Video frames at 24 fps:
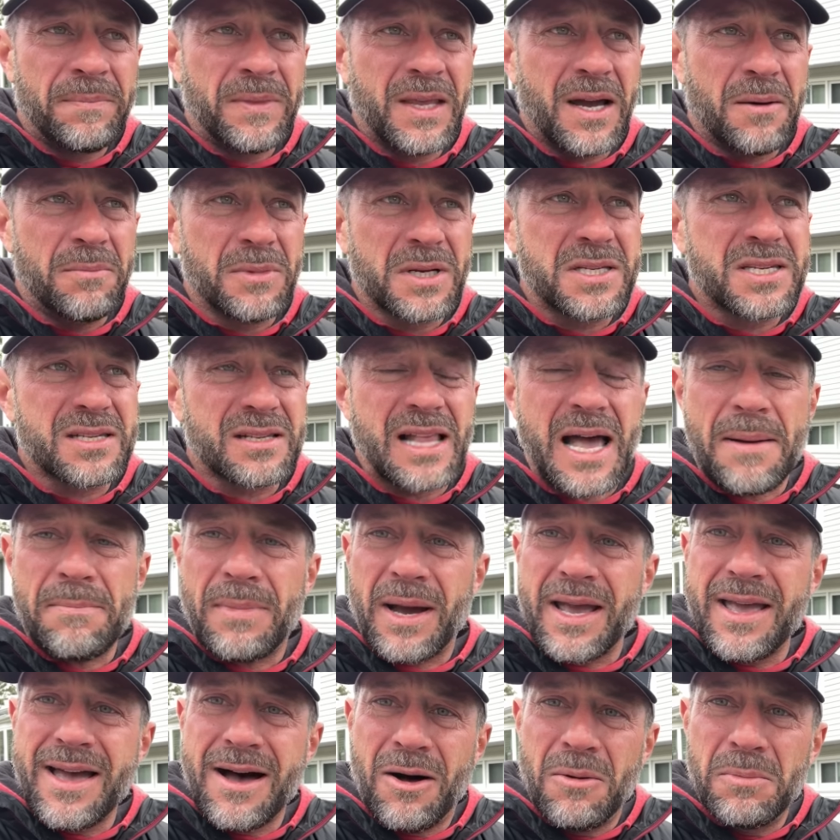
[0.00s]
I'm gonna slap
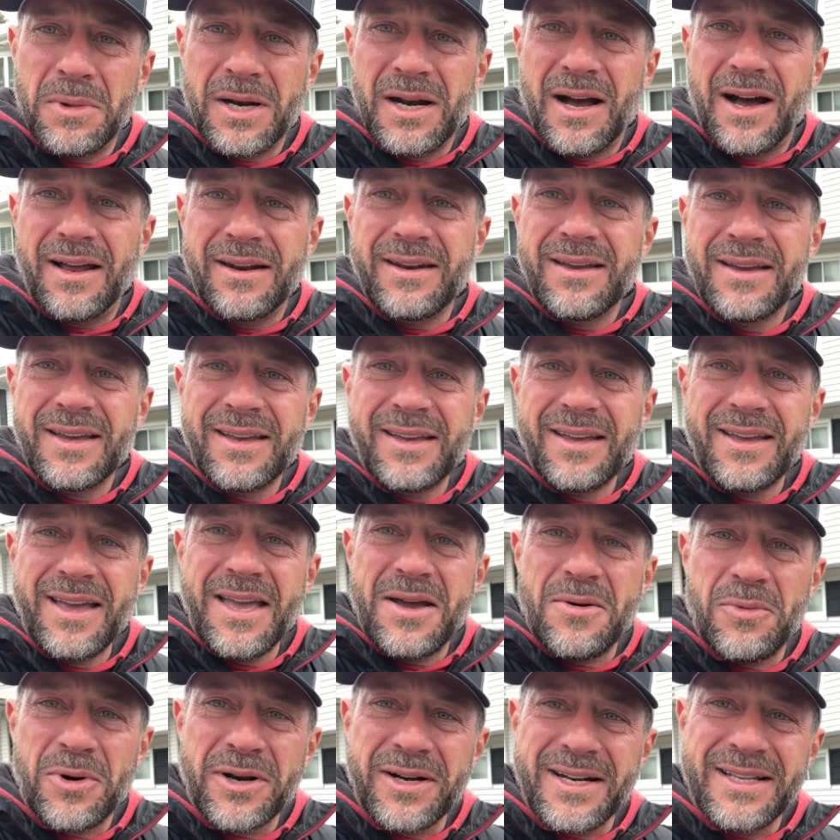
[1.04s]
my helmet on,
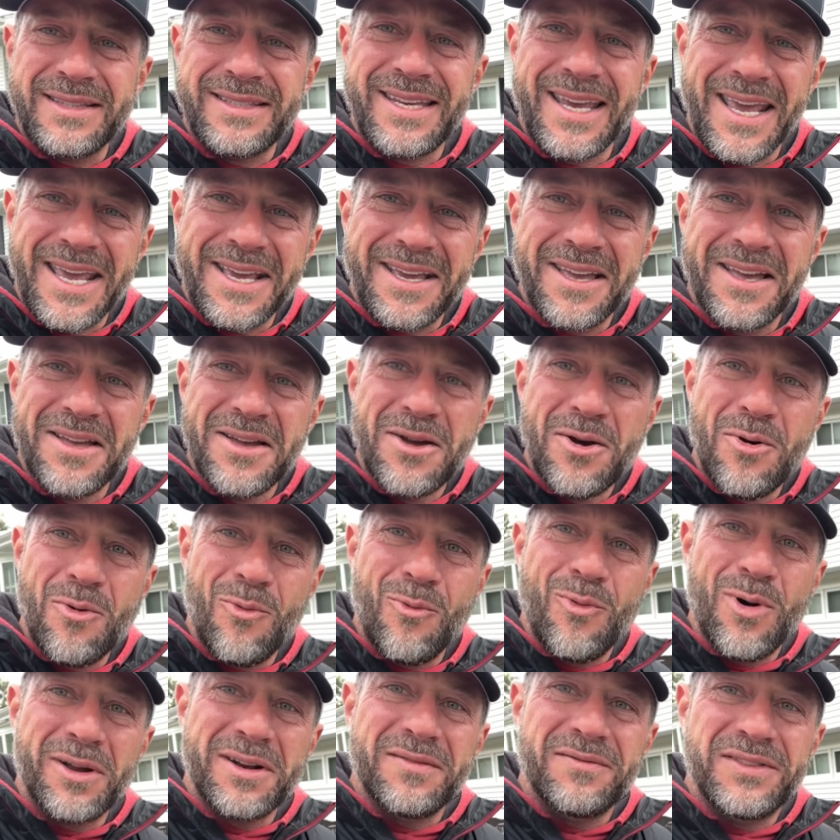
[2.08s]
and we're gonna take
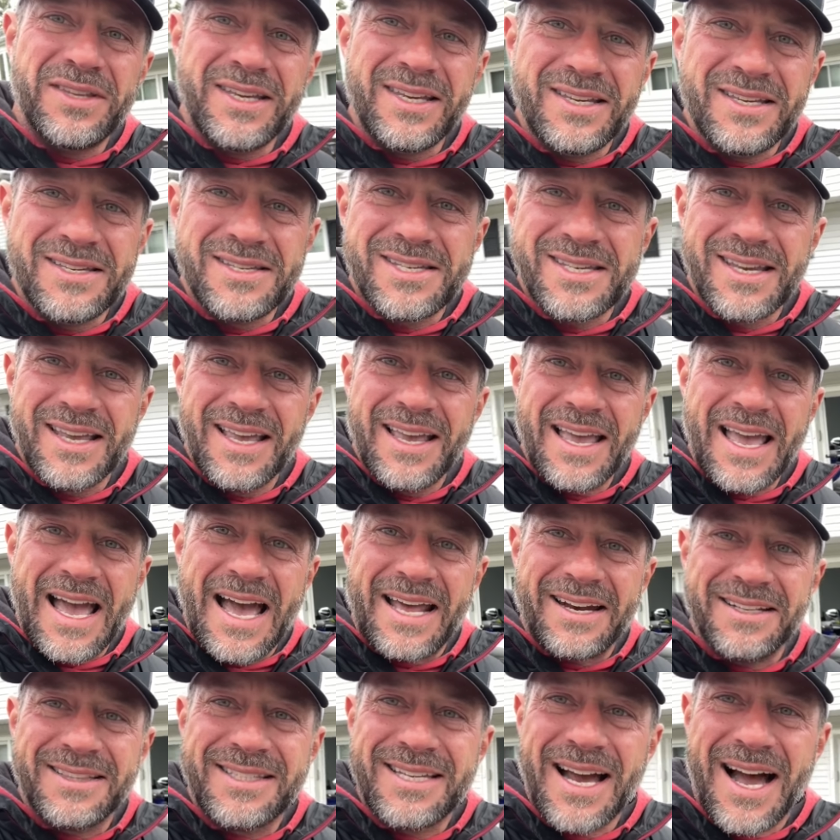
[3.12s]
one of these
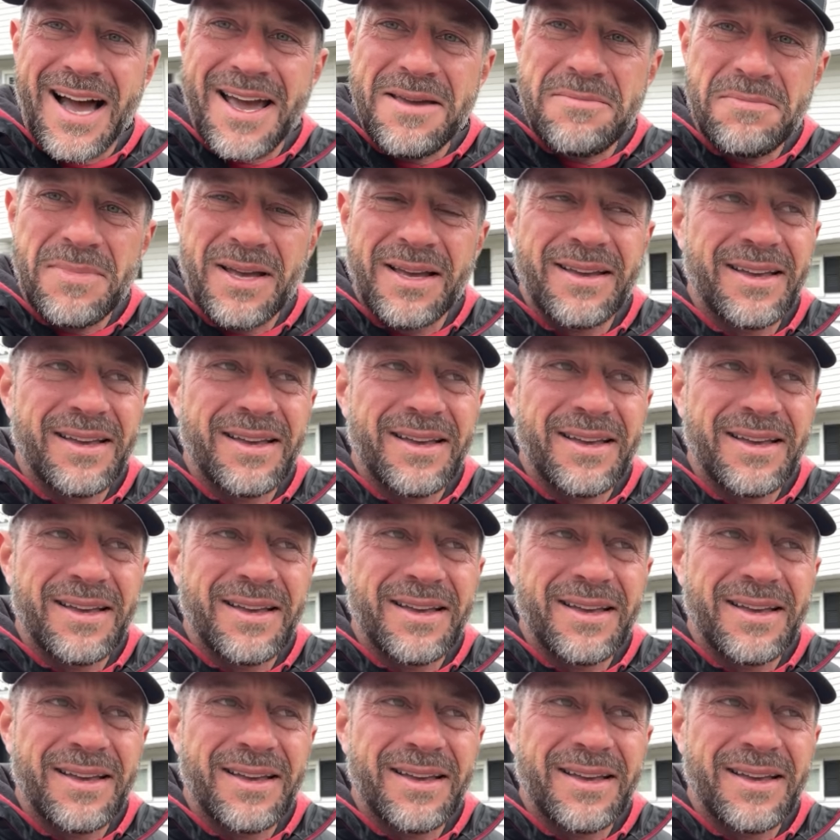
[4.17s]
at a time,